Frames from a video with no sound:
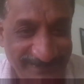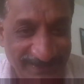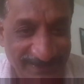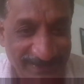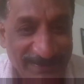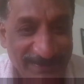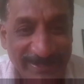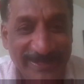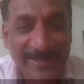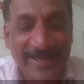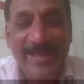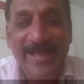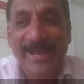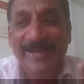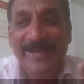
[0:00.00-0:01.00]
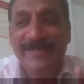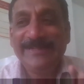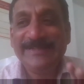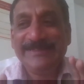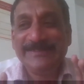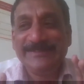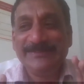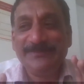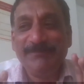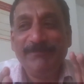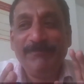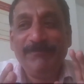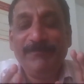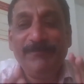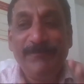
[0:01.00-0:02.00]
Okay. And
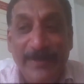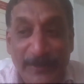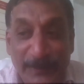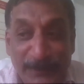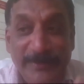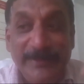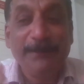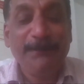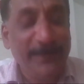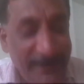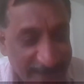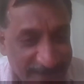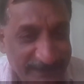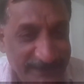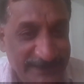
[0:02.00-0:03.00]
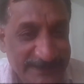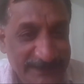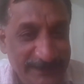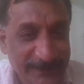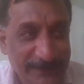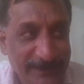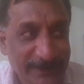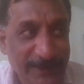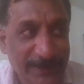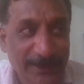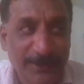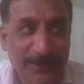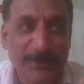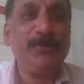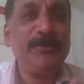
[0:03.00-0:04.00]
when doing a predictions, there
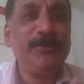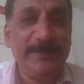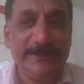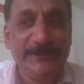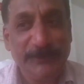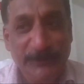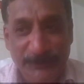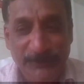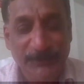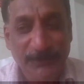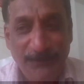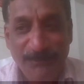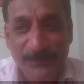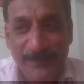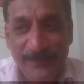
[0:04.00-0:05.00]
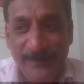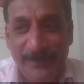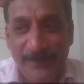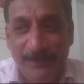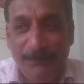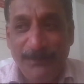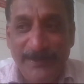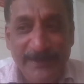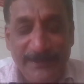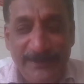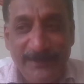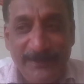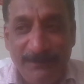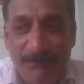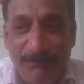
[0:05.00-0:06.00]
are 2 things you should know.
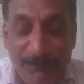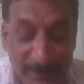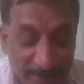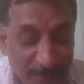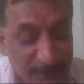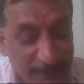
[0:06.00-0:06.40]
Prediction made on the